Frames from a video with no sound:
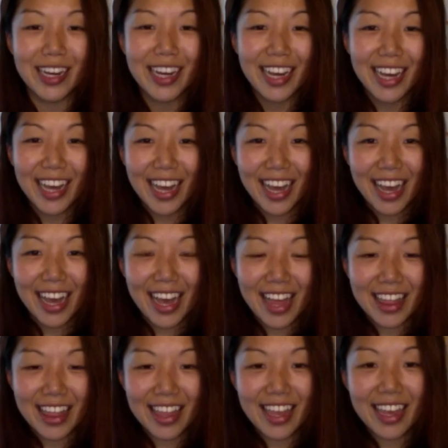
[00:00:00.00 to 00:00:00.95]

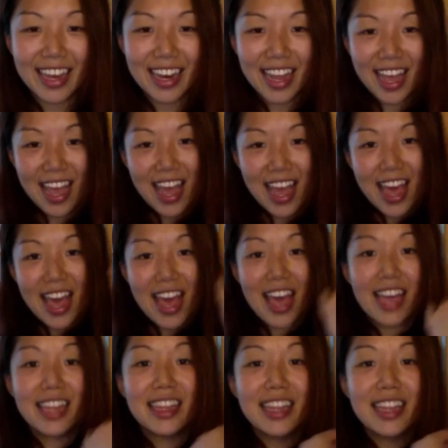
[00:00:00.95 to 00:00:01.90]
And
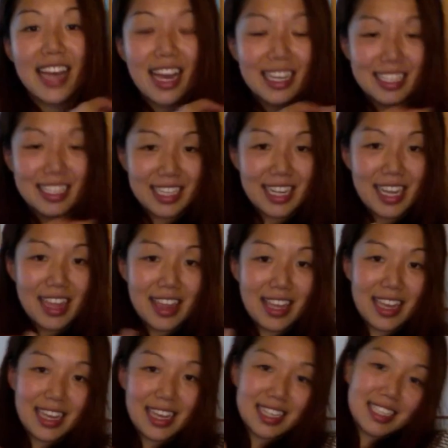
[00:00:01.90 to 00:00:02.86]
lastly, the
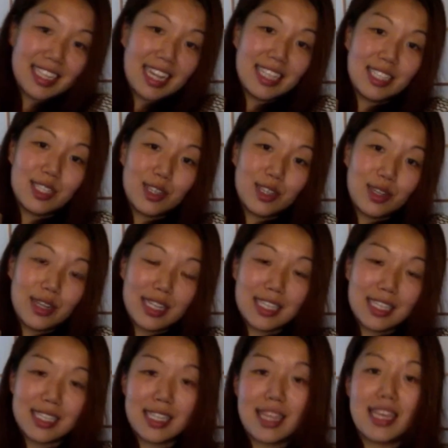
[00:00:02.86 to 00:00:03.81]
extensor is
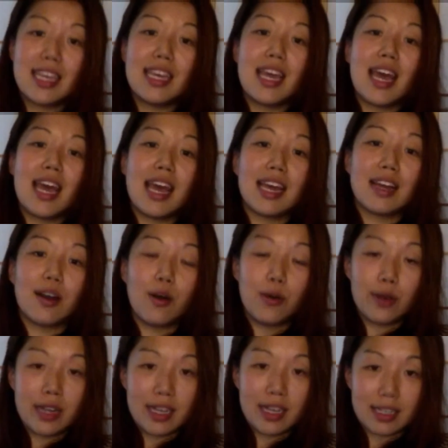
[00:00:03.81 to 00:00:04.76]
the
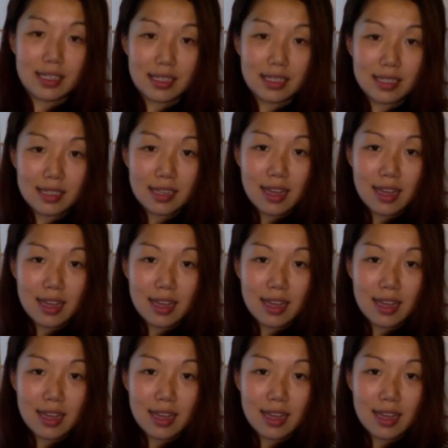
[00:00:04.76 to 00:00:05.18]
anconeus. The